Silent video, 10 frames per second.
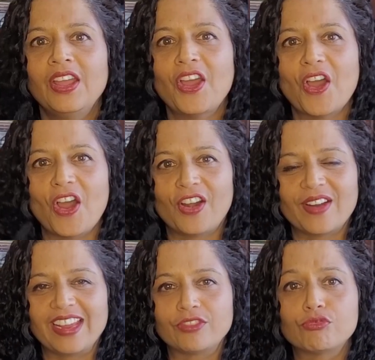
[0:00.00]
All
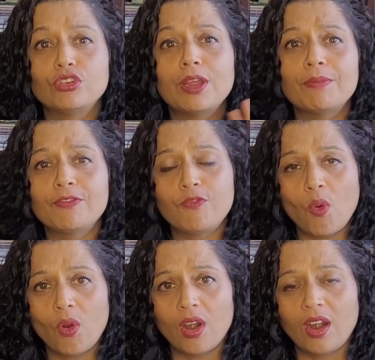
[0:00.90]
right, rule number
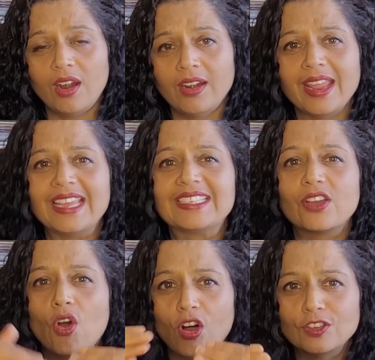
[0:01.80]
4 is
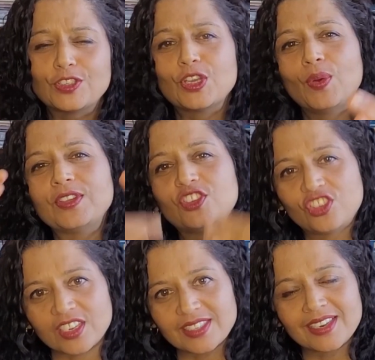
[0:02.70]
also
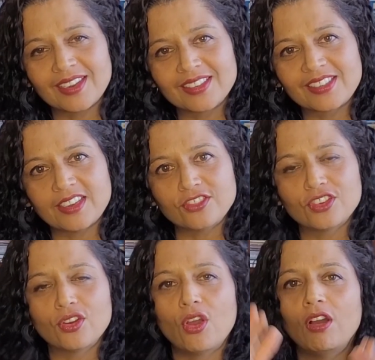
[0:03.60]
just an
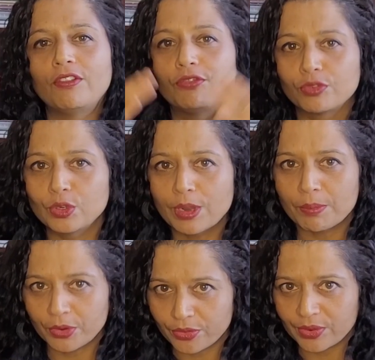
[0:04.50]
extension of rule
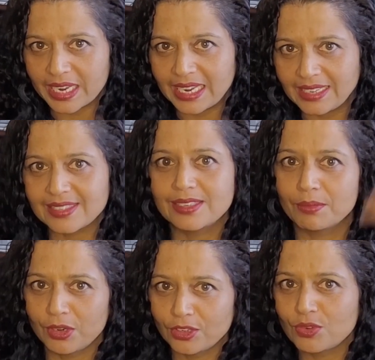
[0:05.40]
number 3,
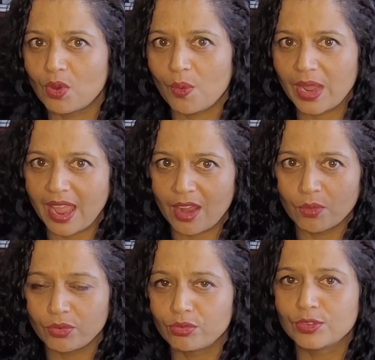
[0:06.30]
similar to what we had
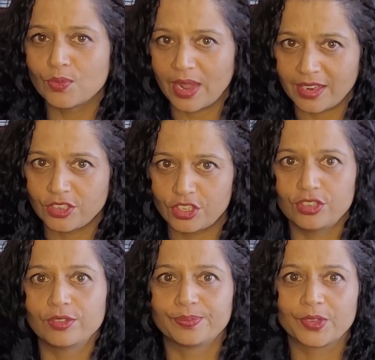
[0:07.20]
with rules 1 and
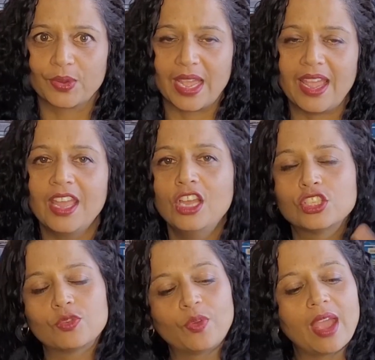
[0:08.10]
2, okay?
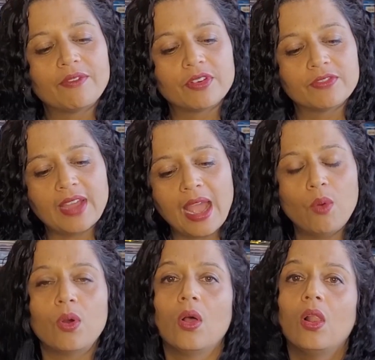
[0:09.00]
if we have a
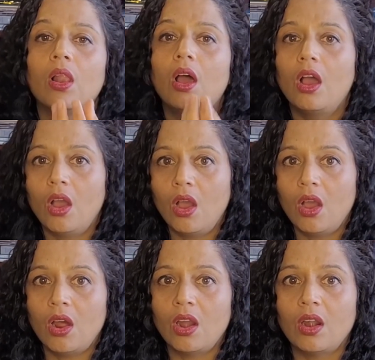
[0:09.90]
vowel,
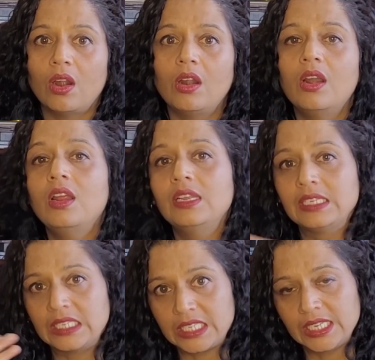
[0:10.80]
R,
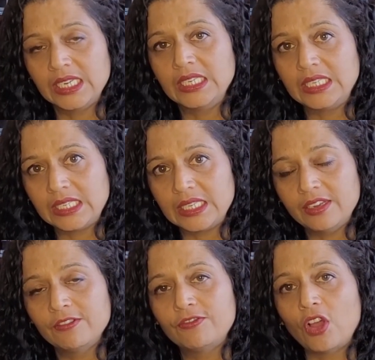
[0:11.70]
T, D,
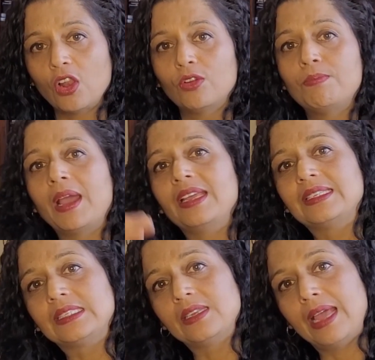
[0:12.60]
followed by a
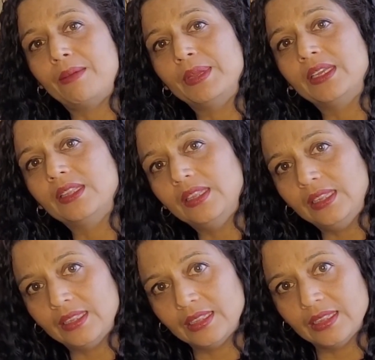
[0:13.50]
syllabic
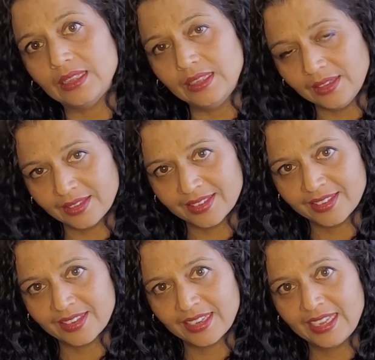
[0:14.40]
U,
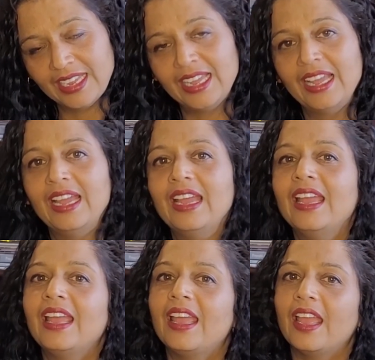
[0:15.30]

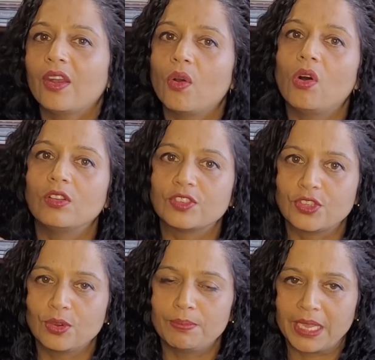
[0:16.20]
it
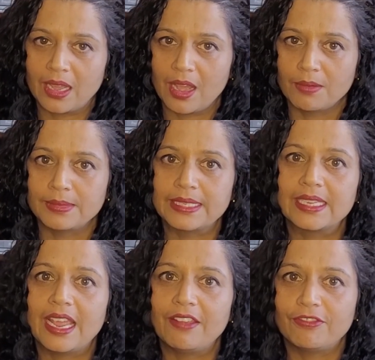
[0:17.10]
also becomes
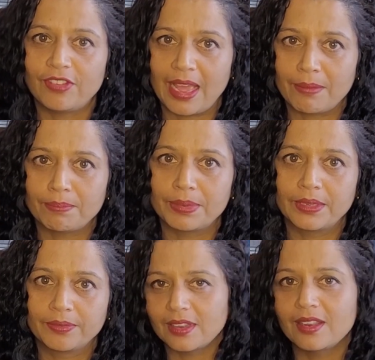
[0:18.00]
a flap.
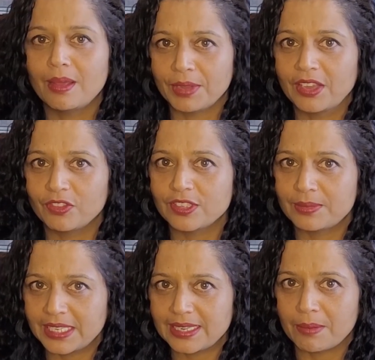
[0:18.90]
Let me give you some
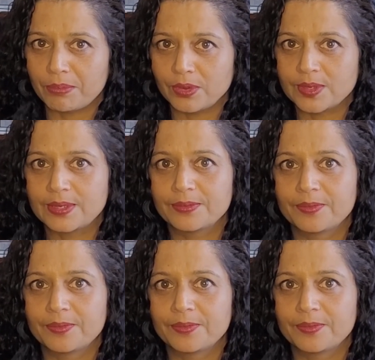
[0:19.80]
examples.